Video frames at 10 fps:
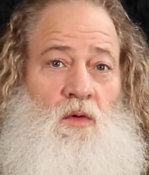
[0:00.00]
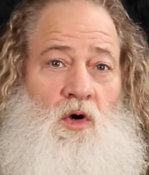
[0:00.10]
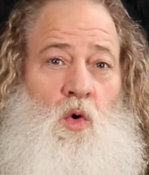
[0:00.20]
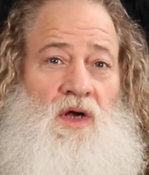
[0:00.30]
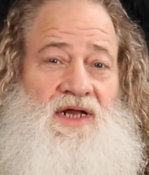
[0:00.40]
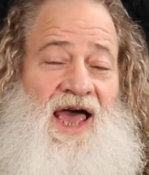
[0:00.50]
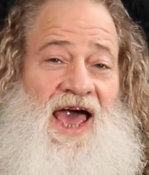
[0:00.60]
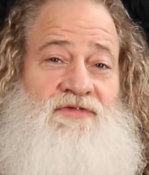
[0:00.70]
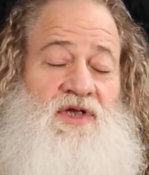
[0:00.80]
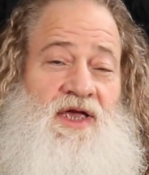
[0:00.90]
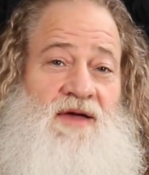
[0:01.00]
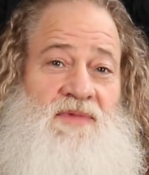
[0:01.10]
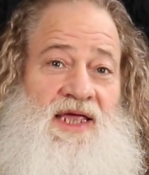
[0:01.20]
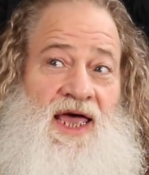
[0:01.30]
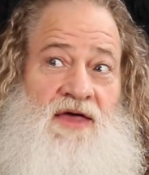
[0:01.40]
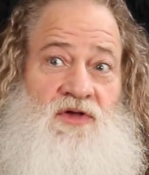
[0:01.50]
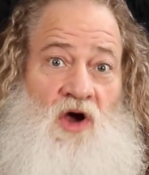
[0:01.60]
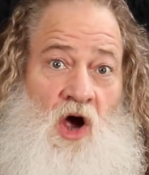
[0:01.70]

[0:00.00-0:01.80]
We're going to have to come together.